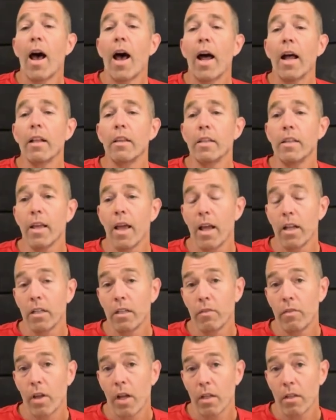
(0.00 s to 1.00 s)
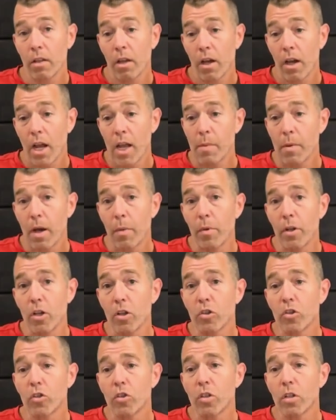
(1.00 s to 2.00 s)
At the end of that time, I'm going to
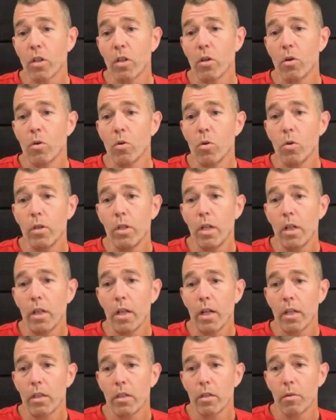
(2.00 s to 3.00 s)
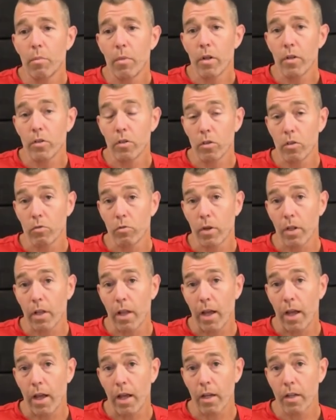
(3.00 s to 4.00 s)
slowly let the muscles
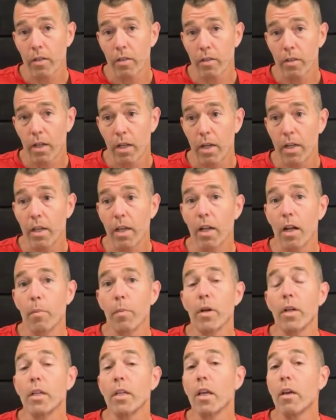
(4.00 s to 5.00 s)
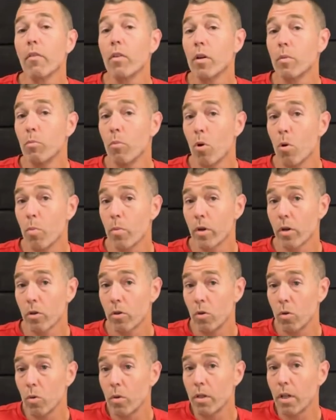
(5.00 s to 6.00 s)
relax. And again, I'm going to give it a moment or
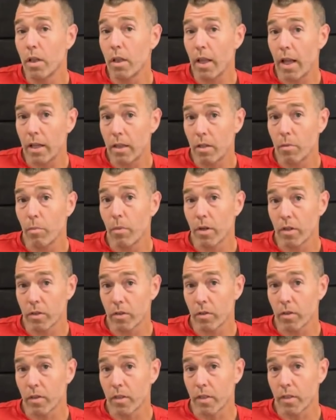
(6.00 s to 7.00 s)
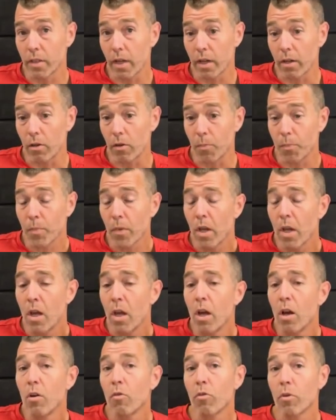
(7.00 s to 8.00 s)
two to let the muscles settle.
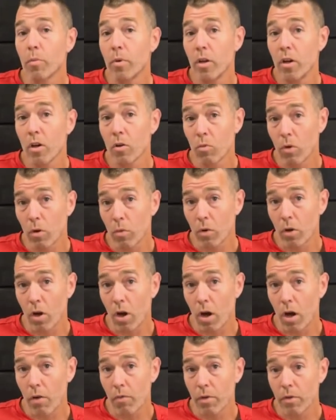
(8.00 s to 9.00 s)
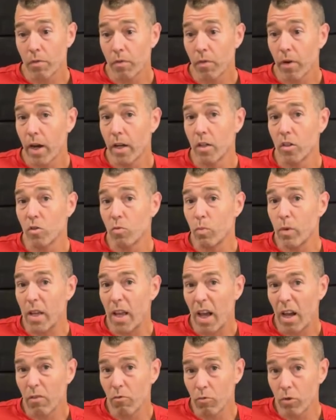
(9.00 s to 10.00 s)
From here, what we'll often find is we
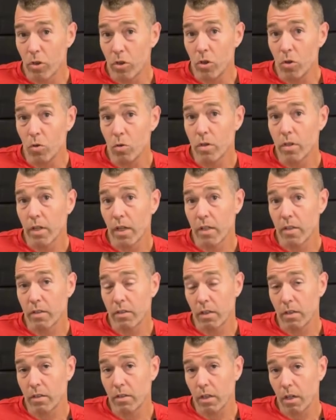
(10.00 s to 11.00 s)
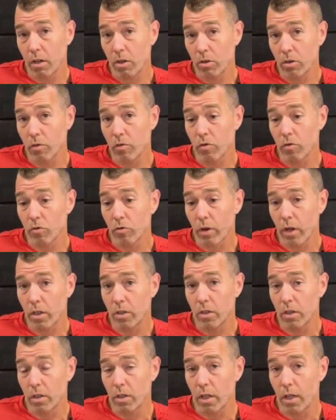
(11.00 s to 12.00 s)
have reduced that sensation of
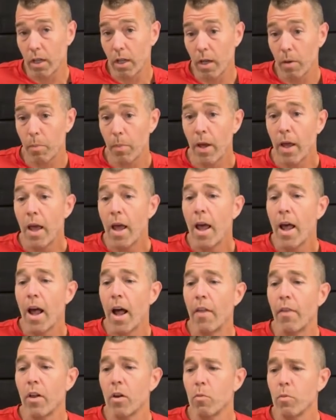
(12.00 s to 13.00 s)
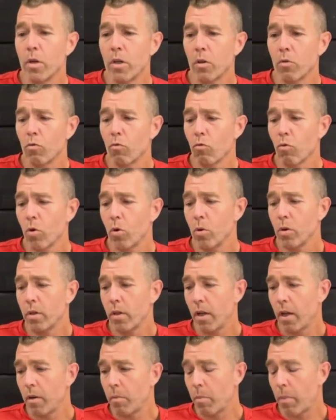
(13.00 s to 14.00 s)
stretch in the hip, and then we can
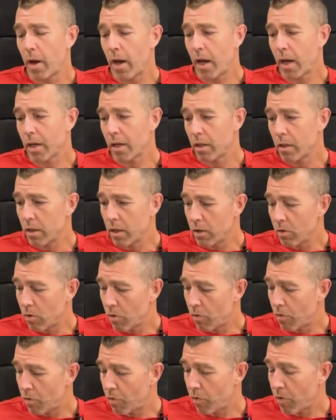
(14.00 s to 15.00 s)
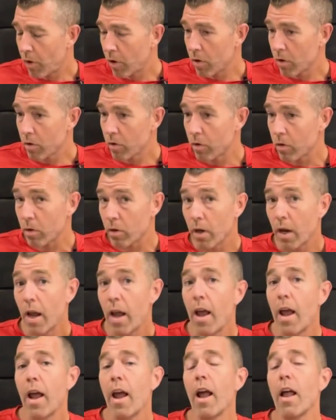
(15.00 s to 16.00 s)
rotate back a little farther,
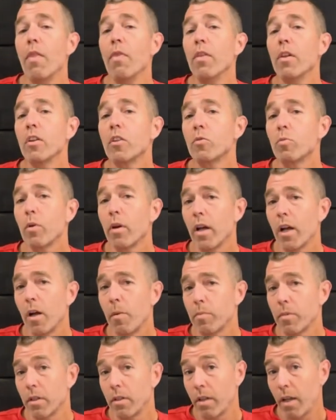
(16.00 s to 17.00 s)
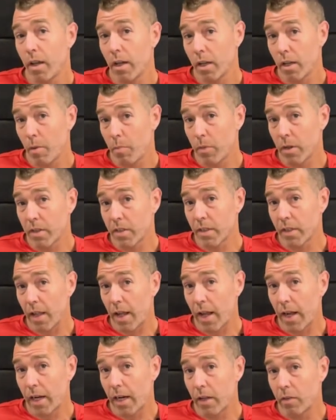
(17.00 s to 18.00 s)
and this will help to take up the
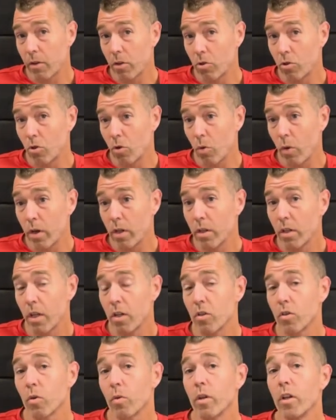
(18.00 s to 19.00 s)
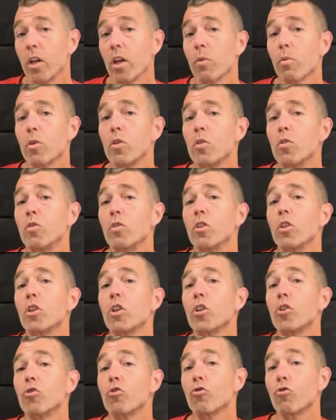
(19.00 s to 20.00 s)
slack in the joint. And so here we're using
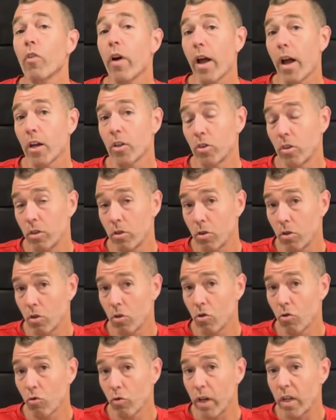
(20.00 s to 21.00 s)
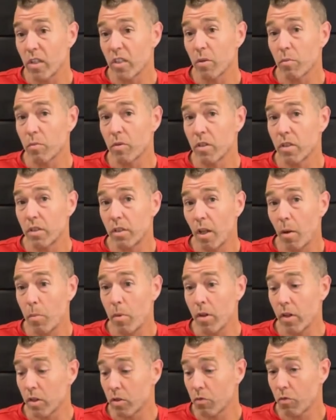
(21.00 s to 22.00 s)
contraction to create some
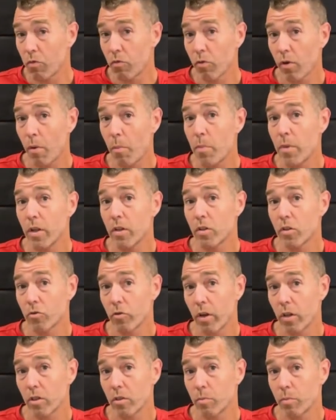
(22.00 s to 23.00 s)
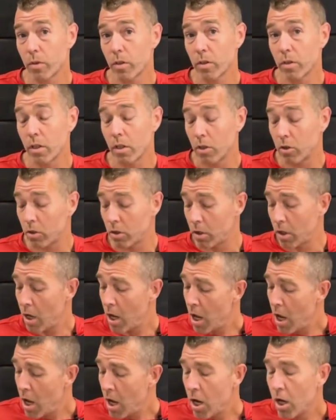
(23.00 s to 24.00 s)
stimulus from this stretched position
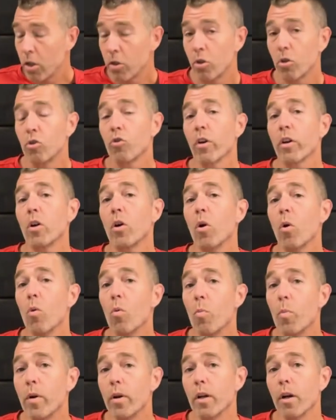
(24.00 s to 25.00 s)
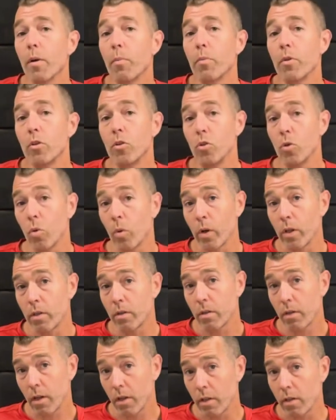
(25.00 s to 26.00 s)
to try to open up the
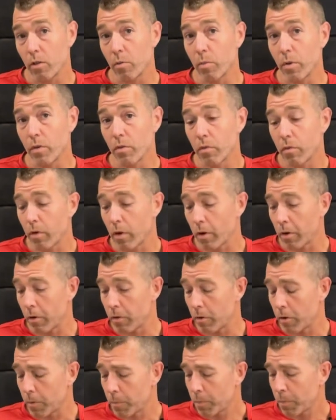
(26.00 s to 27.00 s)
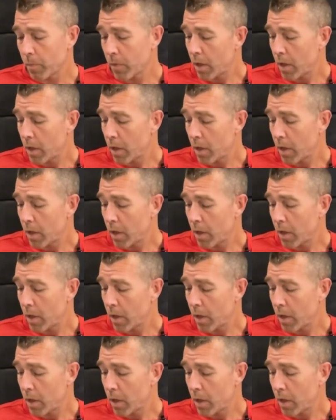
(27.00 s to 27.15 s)
joint a little bit farther.